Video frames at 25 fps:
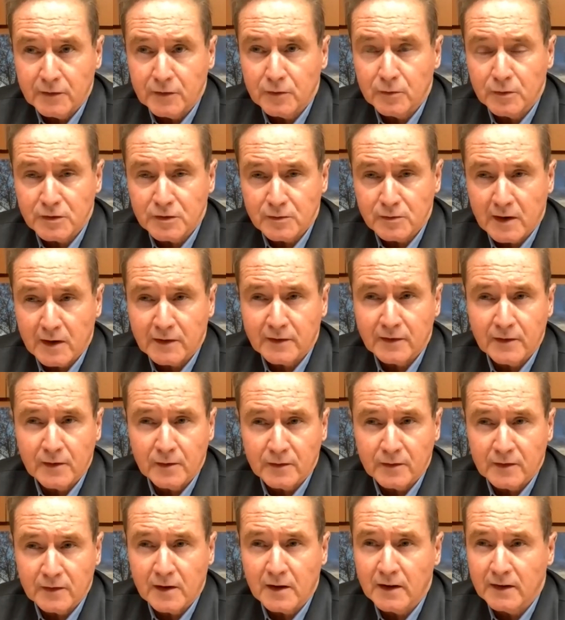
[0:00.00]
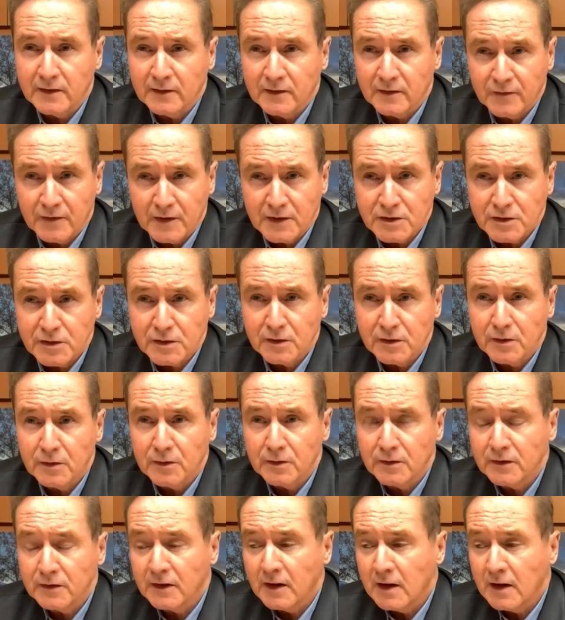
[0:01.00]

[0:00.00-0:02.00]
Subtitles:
to address those kinds of issues.